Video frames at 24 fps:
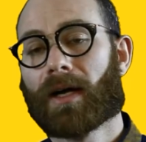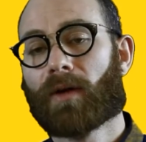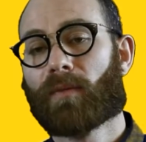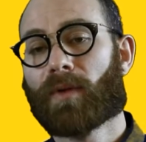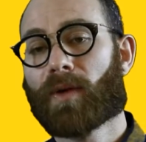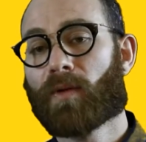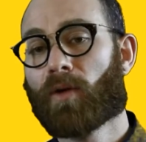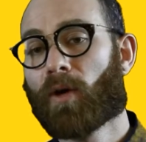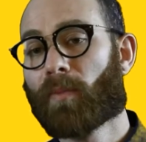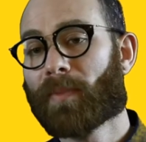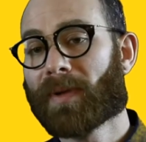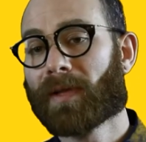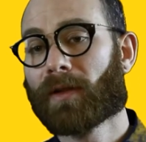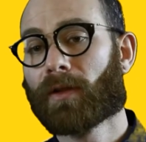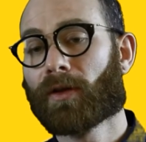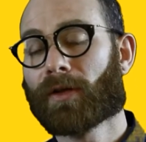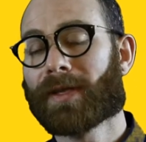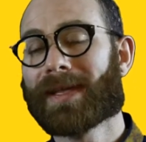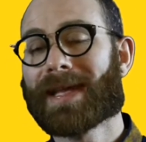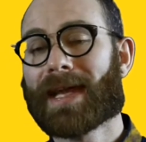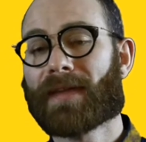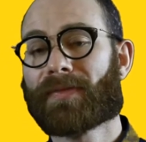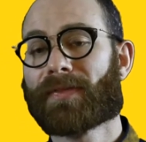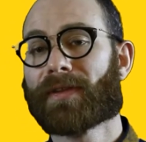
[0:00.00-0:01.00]
we won't be
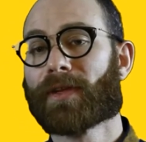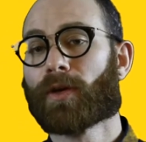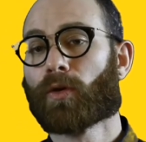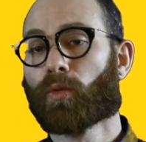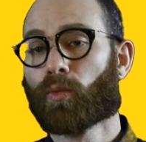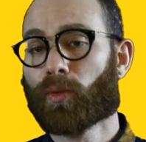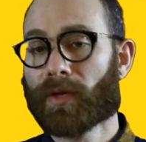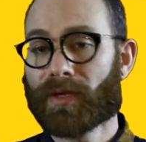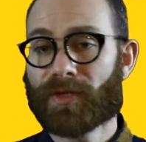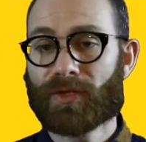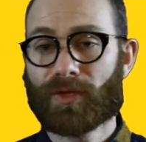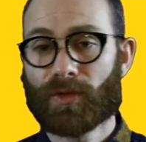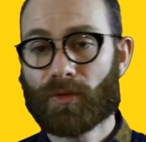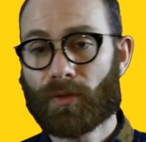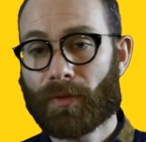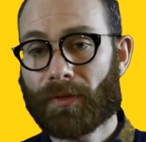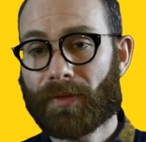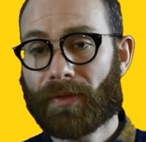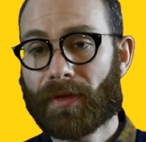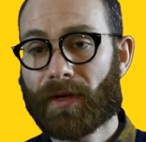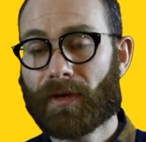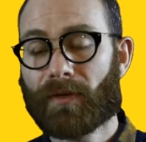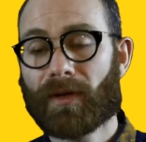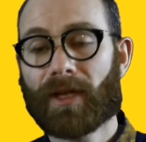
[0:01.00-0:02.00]
looking at the original
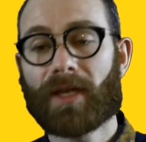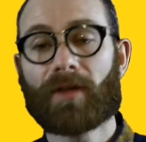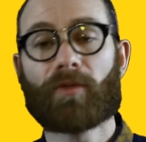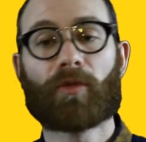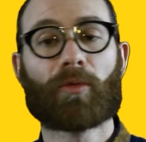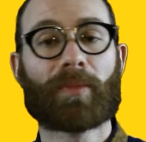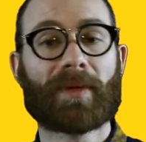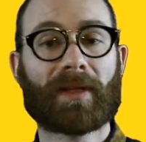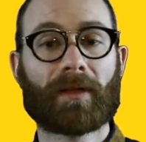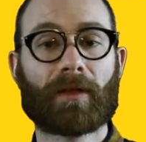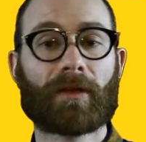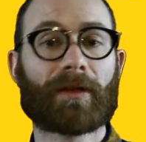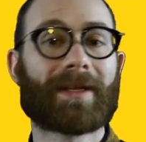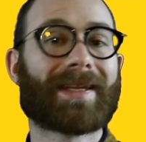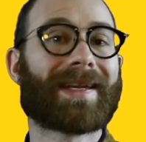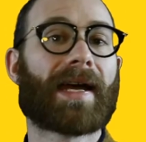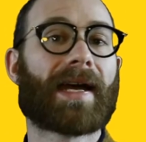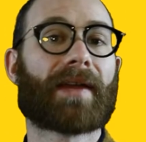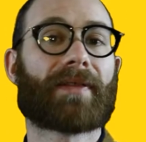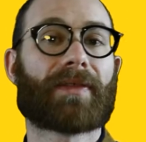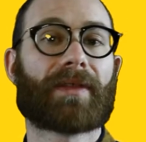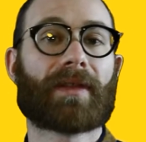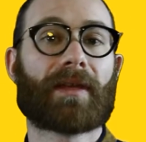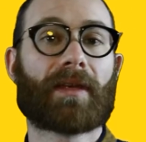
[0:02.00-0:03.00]
theory, we'll be looking
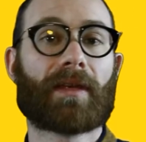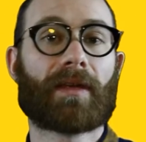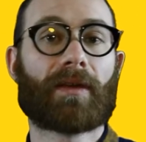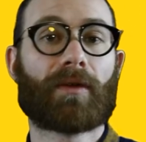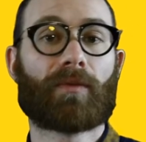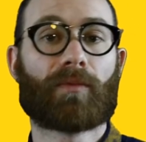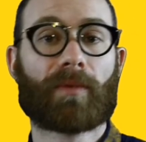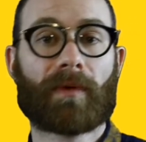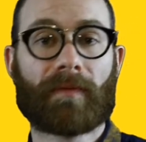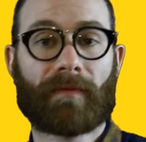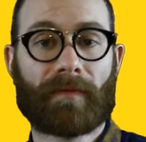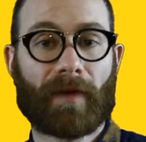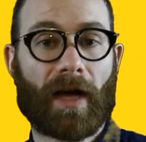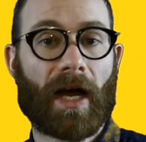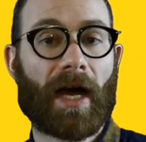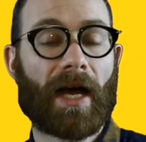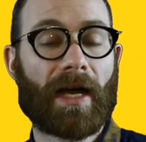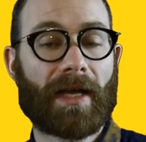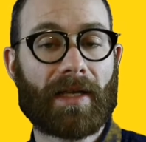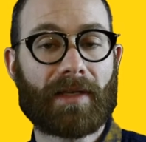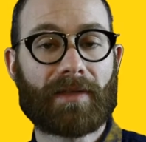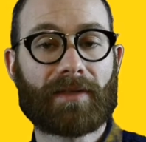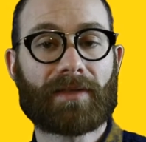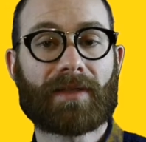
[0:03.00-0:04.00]
at the
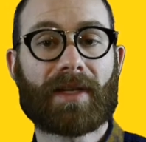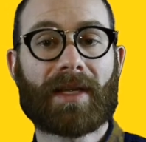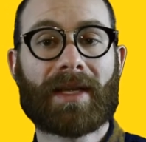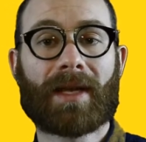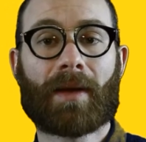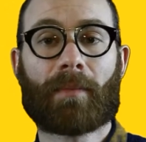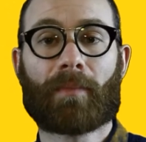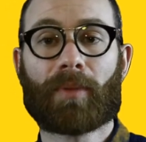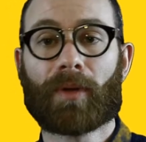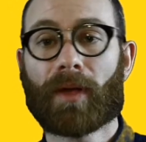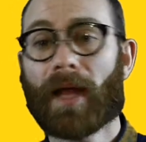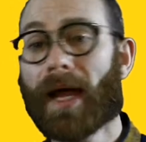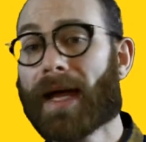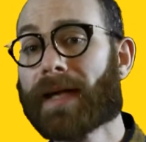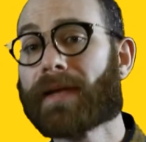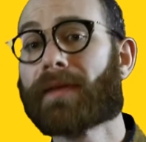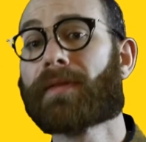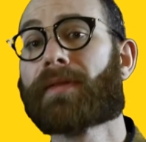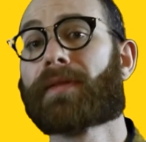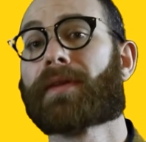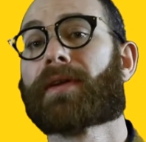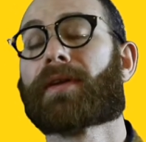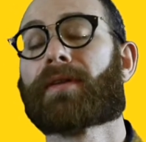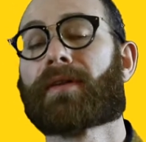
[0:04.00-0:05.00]
revised and applied
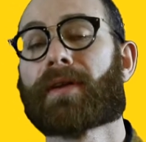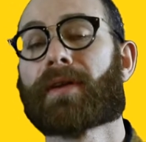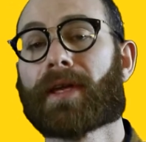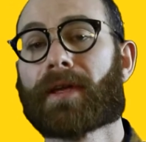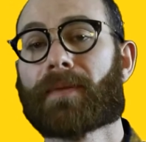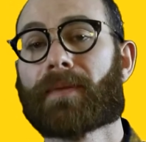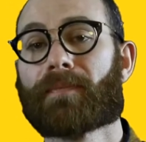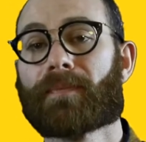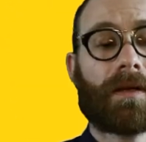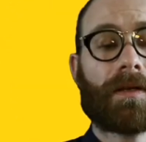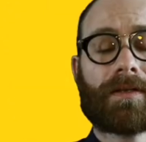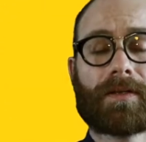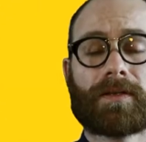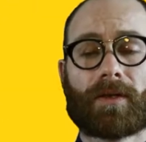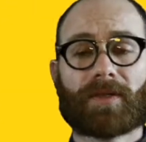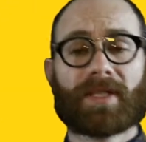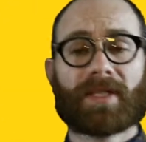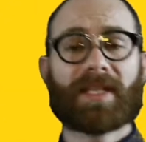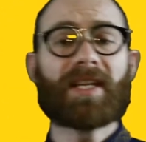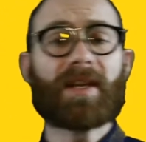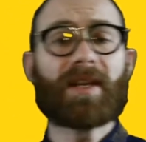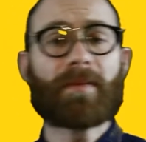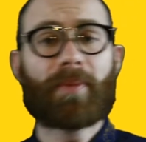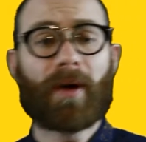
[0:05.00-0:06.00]
theory. So
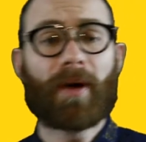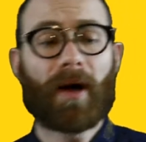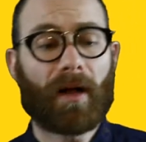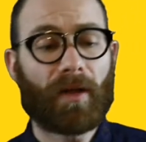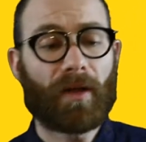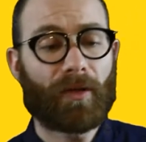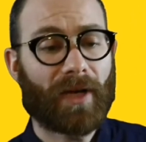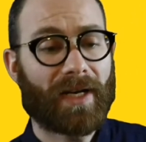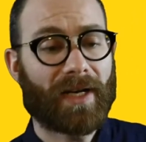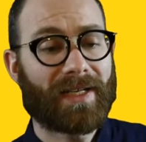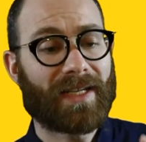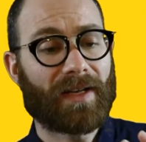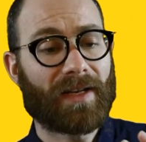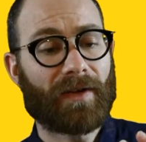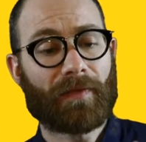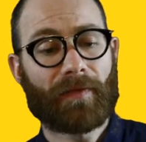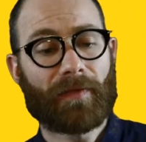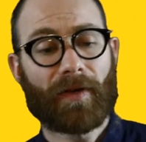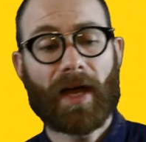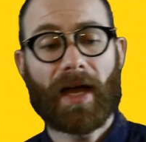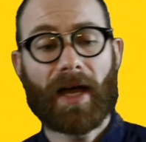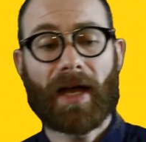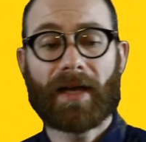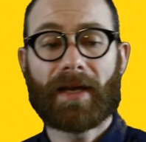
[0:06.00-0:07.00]
Dean and Pollard
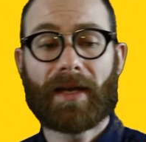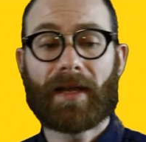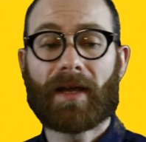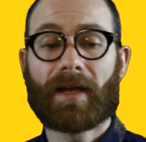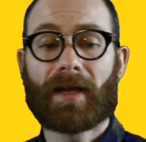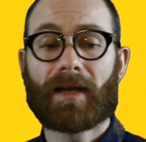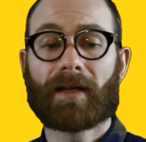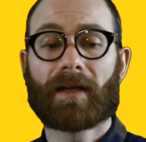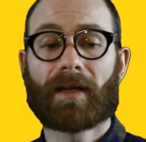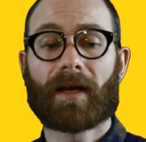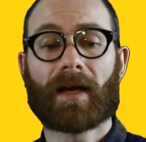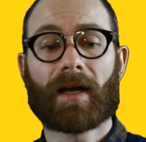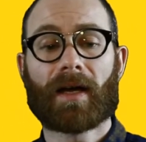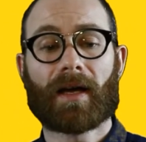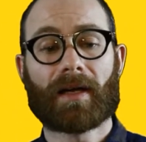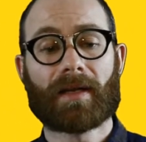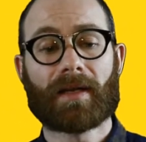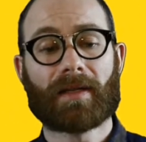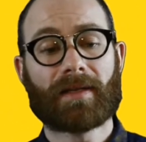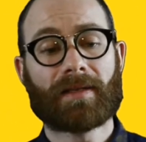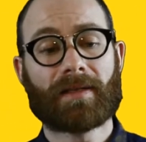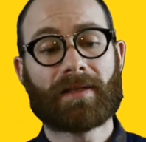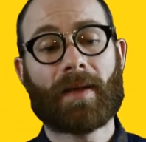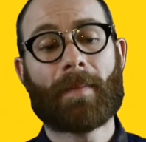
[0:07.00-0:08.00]
identified
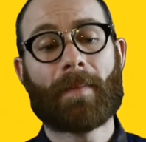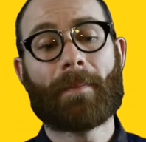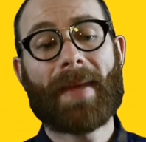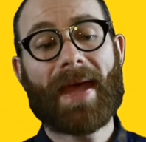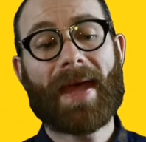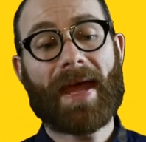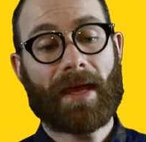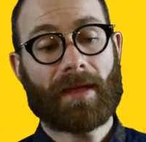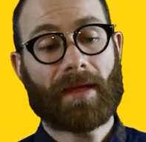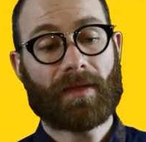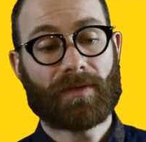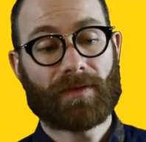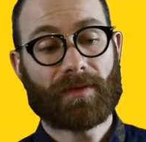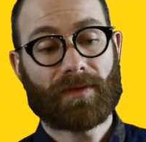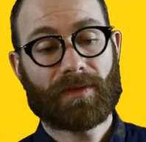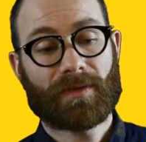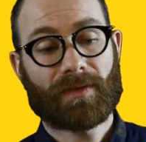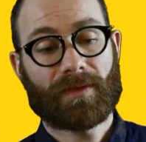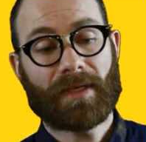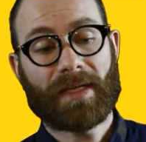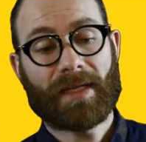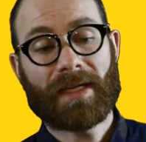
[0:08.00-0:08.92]
demands